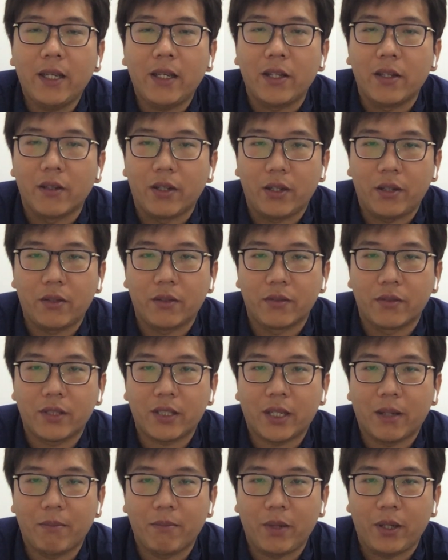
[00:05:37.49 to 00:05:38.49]
You need to
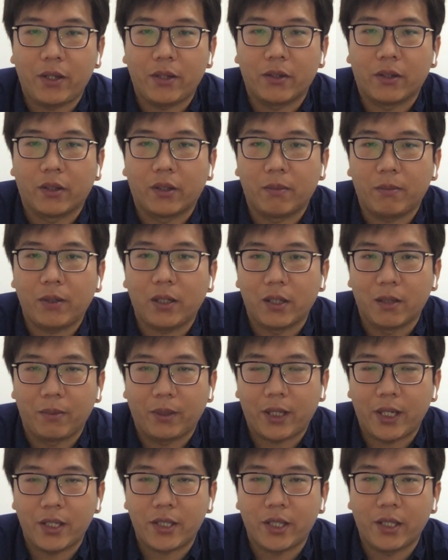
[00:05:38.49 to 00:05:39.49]
submit your
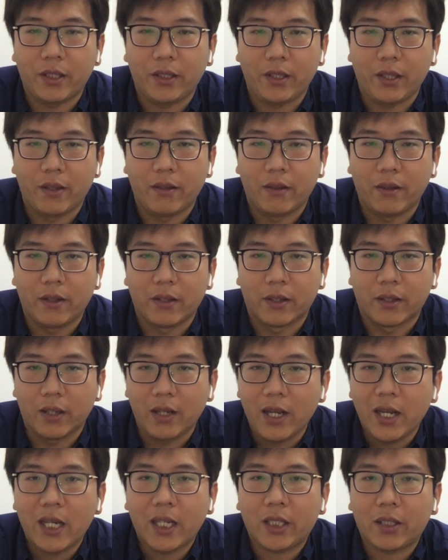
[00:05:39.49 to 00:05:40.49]
application in the
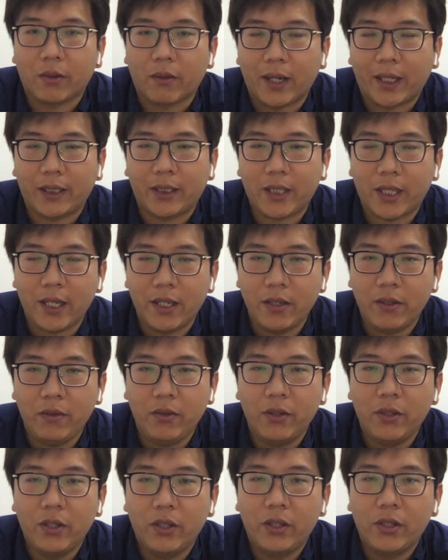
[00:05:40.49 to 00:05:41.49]
correct
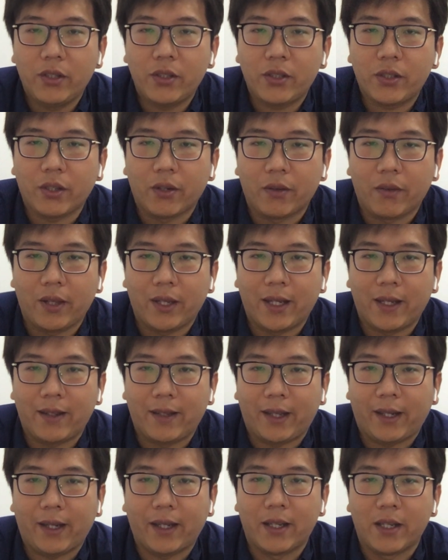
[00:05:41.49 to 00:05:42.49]
channel so that
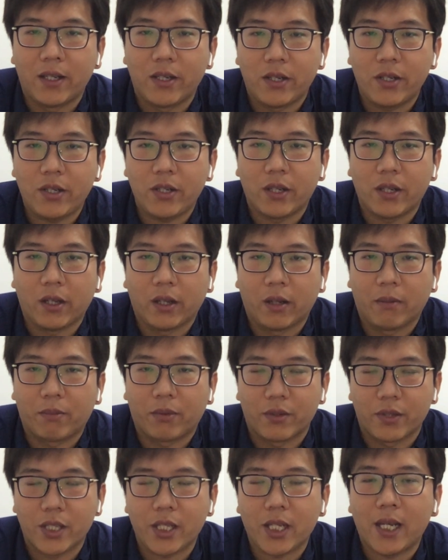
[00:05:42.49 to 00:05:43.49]
they can
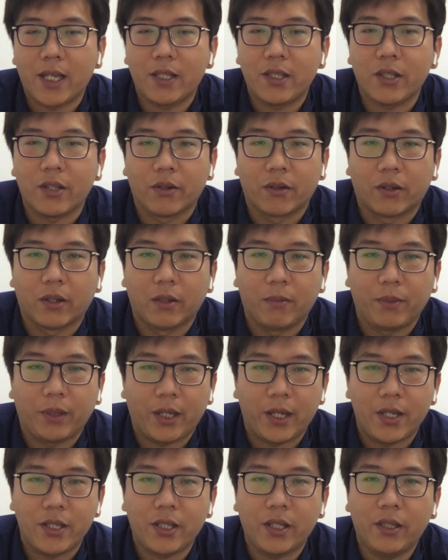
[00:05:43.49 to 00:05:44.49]
process your
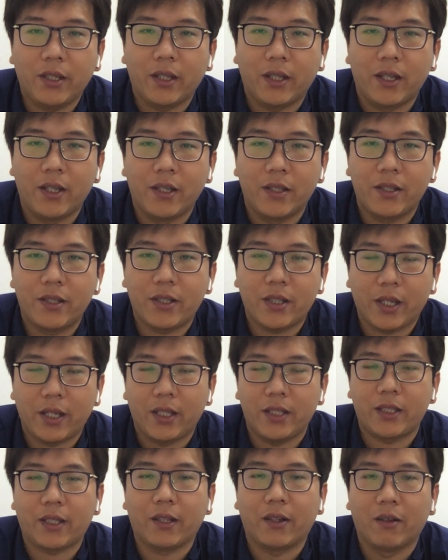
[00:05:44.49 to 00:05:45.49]
application as
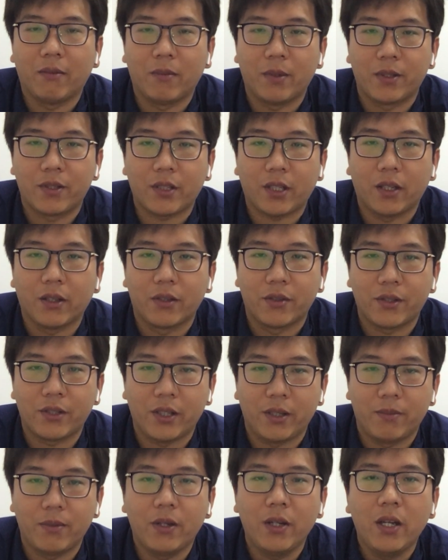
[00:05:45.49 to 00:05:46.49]
Chinese government
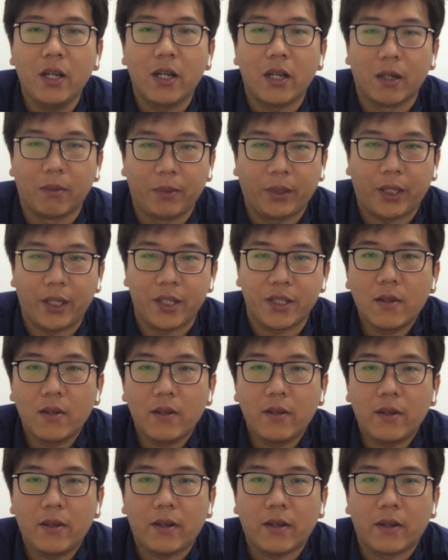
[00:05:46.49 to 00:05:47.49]
scholarship application.
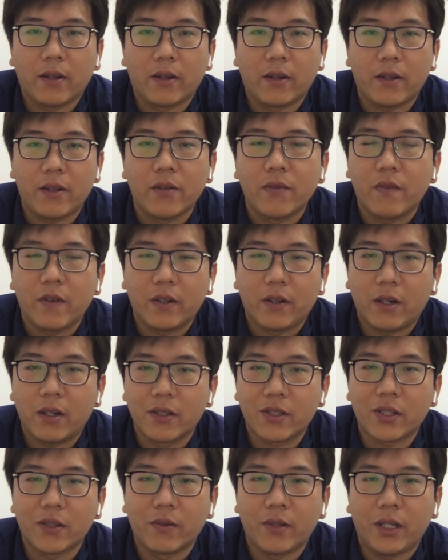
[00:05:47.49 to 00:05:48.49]
And you will
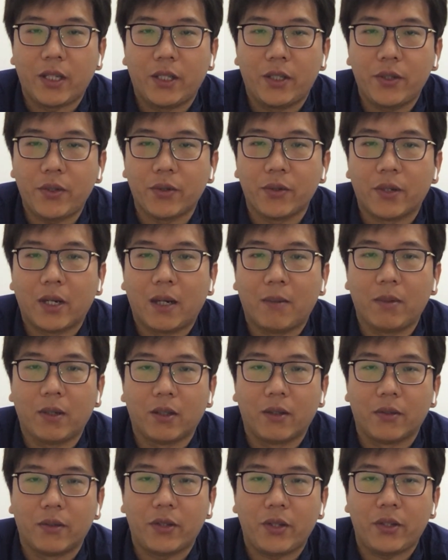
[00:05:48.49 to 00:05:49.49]
also need to
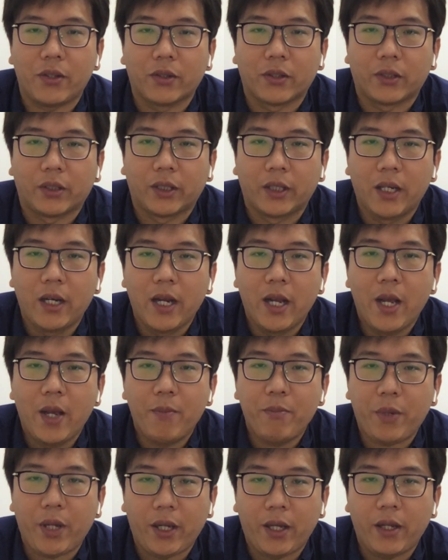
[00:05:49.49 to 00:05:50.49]
upload your
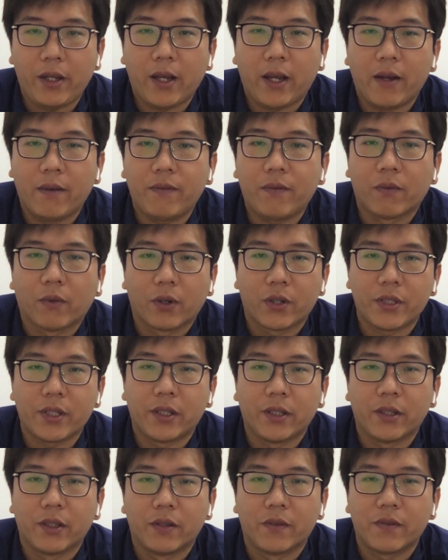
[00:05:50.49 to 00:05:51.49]
PDF
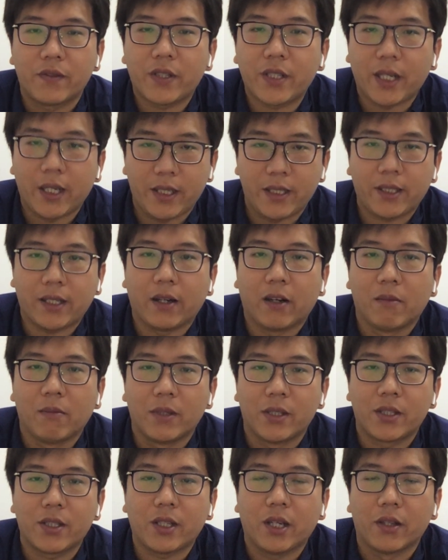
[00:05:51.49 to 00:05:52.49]
version of Chinese
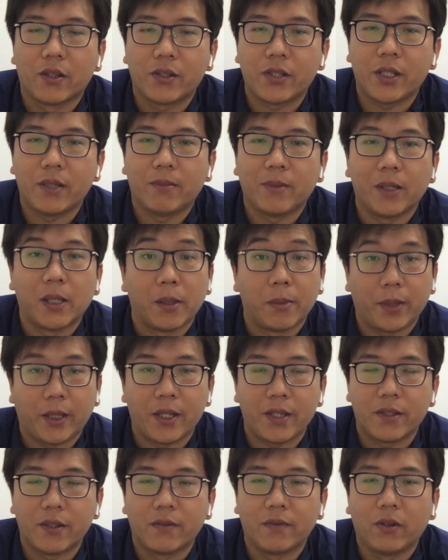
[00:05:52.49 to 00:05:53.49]
government scholarship
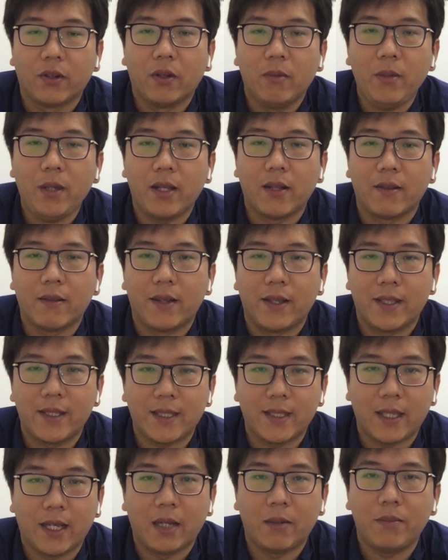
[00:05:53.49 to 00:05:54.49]
application form in this
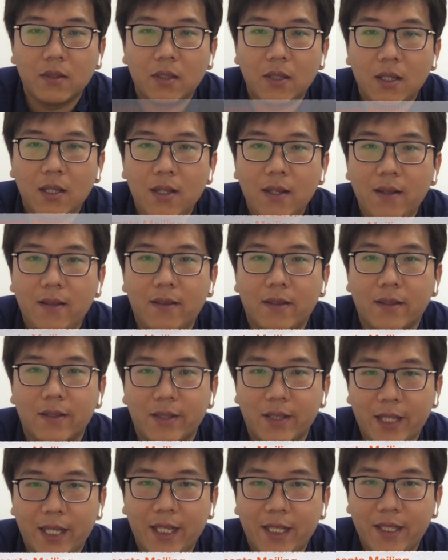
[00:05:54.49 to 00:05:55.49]
step. The
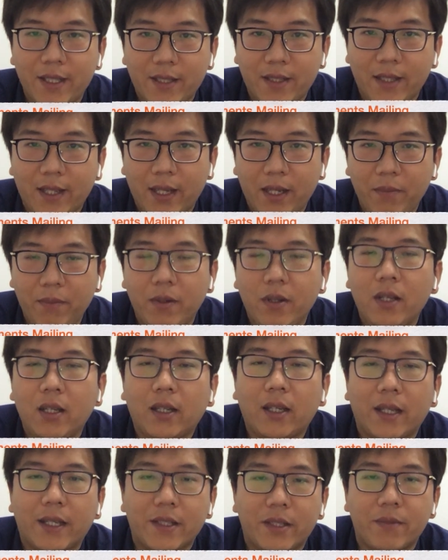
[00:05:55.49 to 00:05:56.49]
sixth step
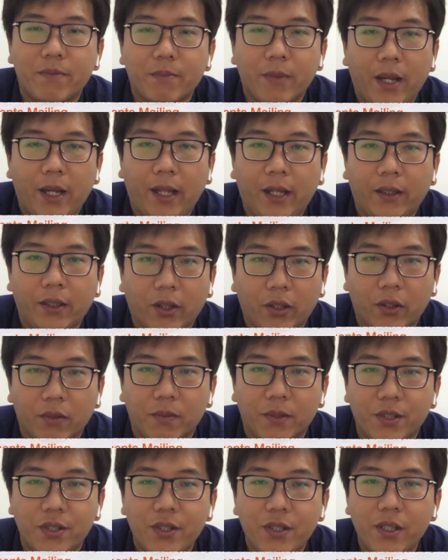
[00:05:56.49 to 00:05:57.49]
is mailing
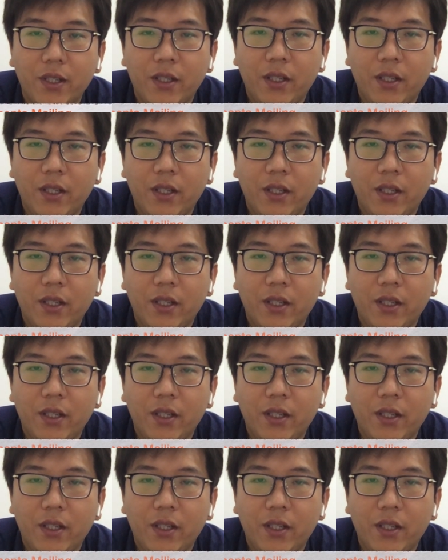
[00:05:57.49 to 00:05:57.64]
documents.